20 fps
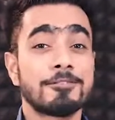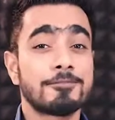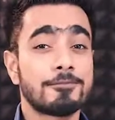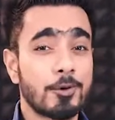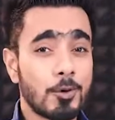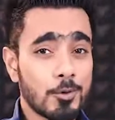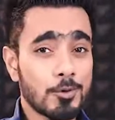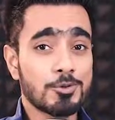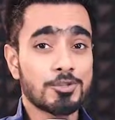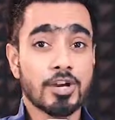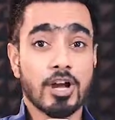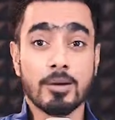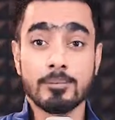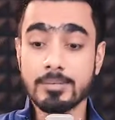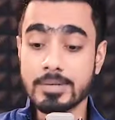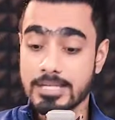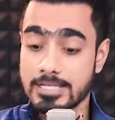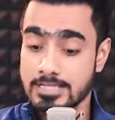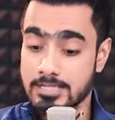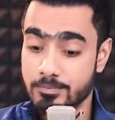Photoshop
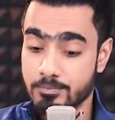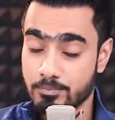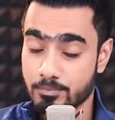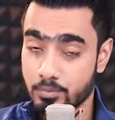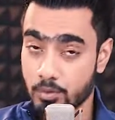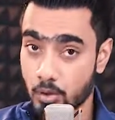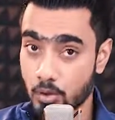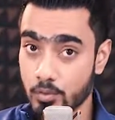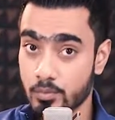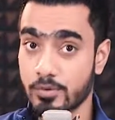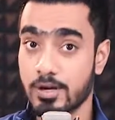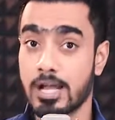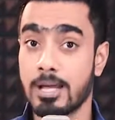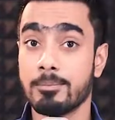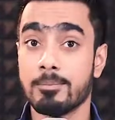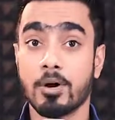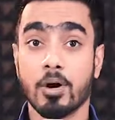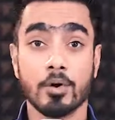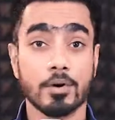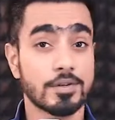is a
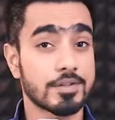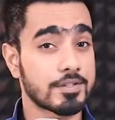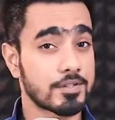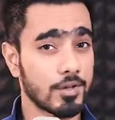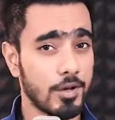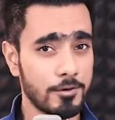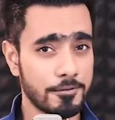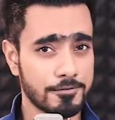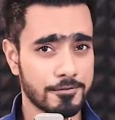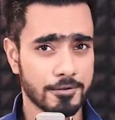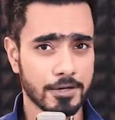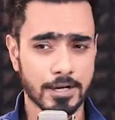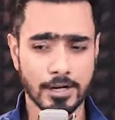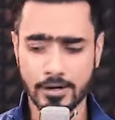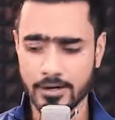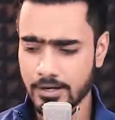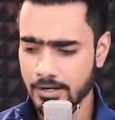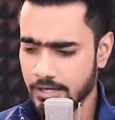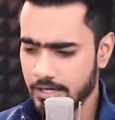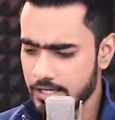program or a
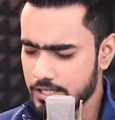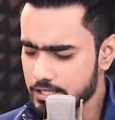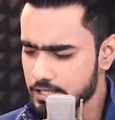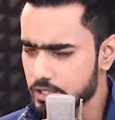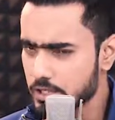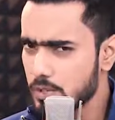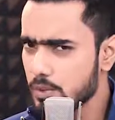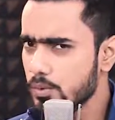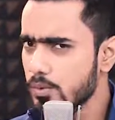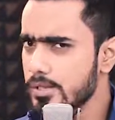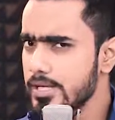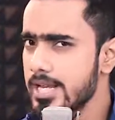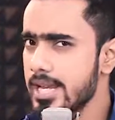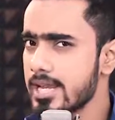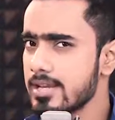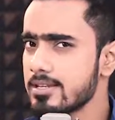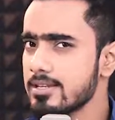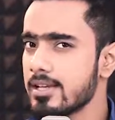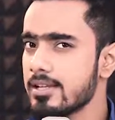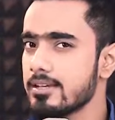software to
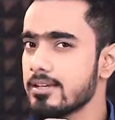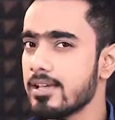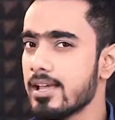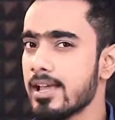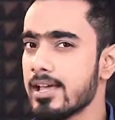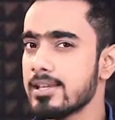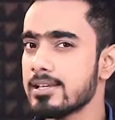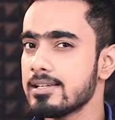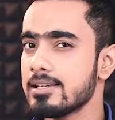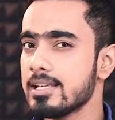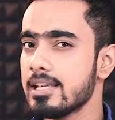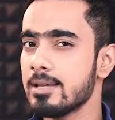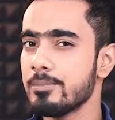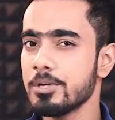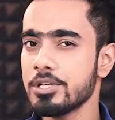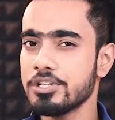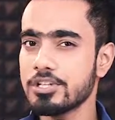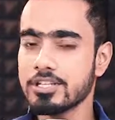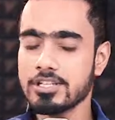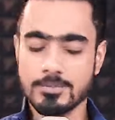create and edit
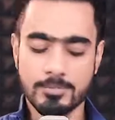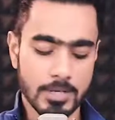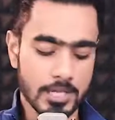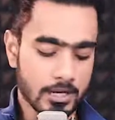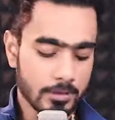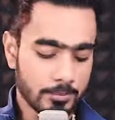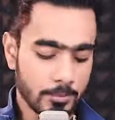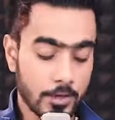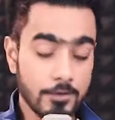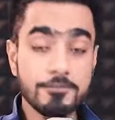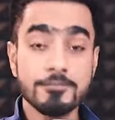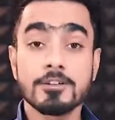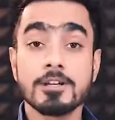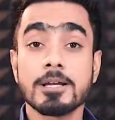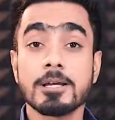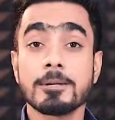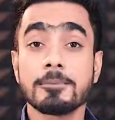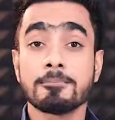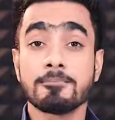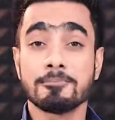images made up of
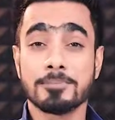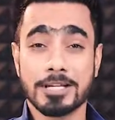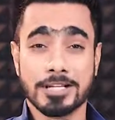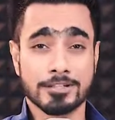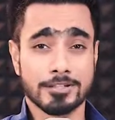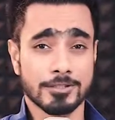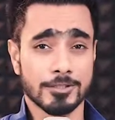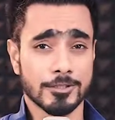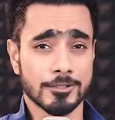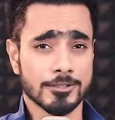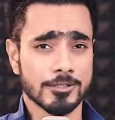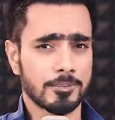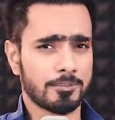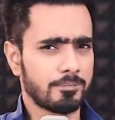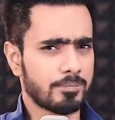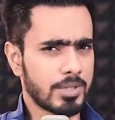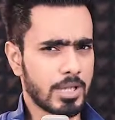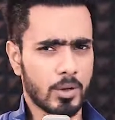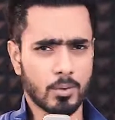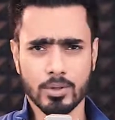pixels.
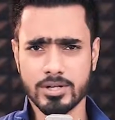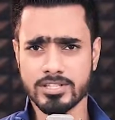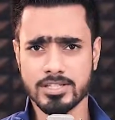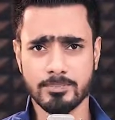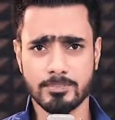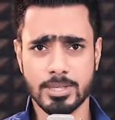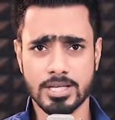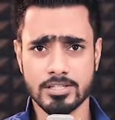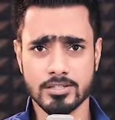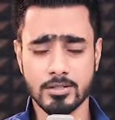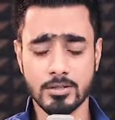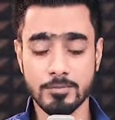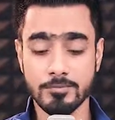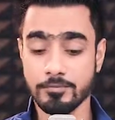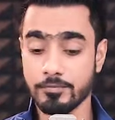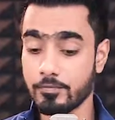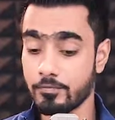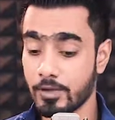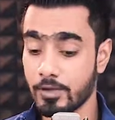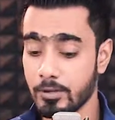Now, what is a pixel?
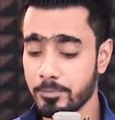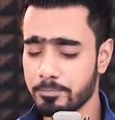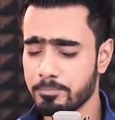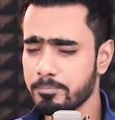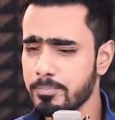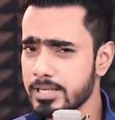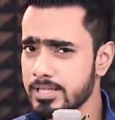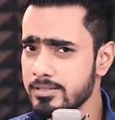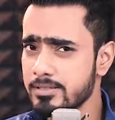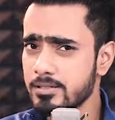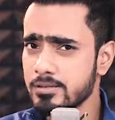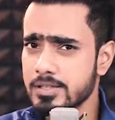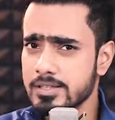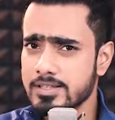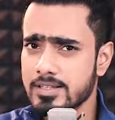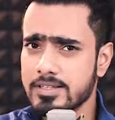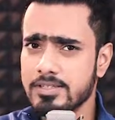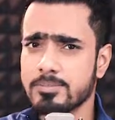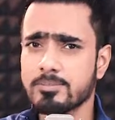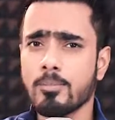Well, pixel is
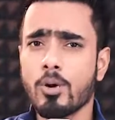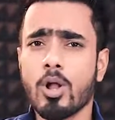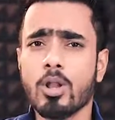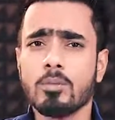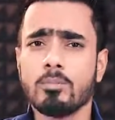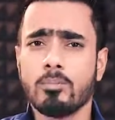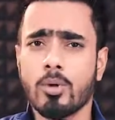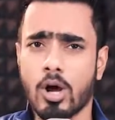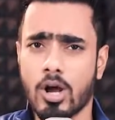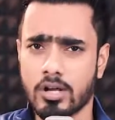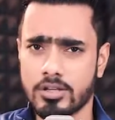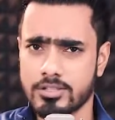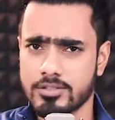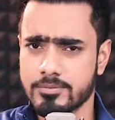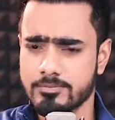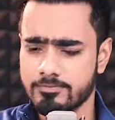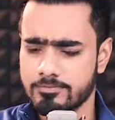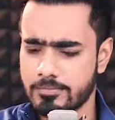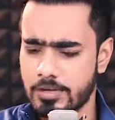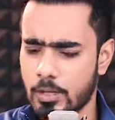a small box
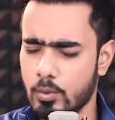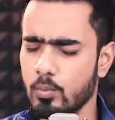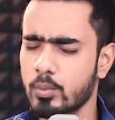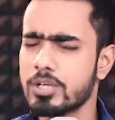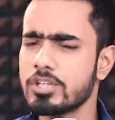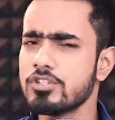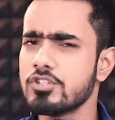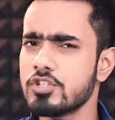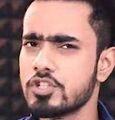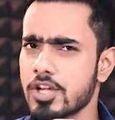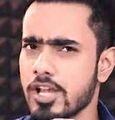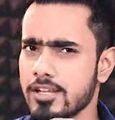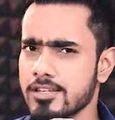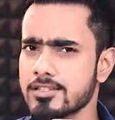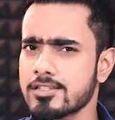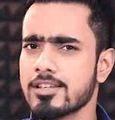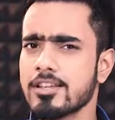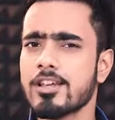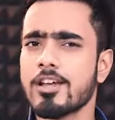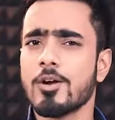with
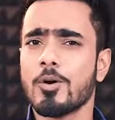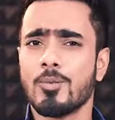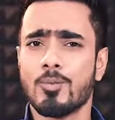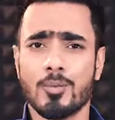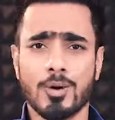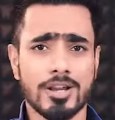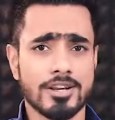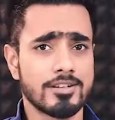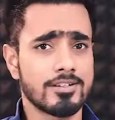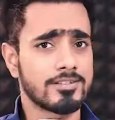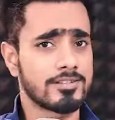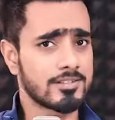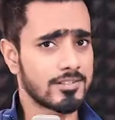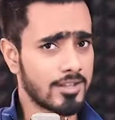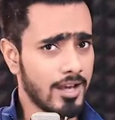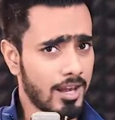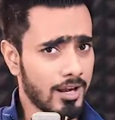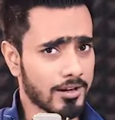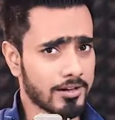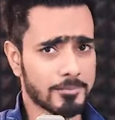just one
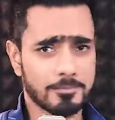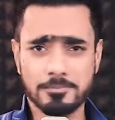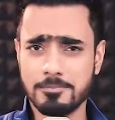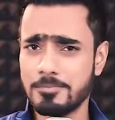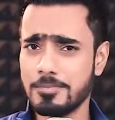color.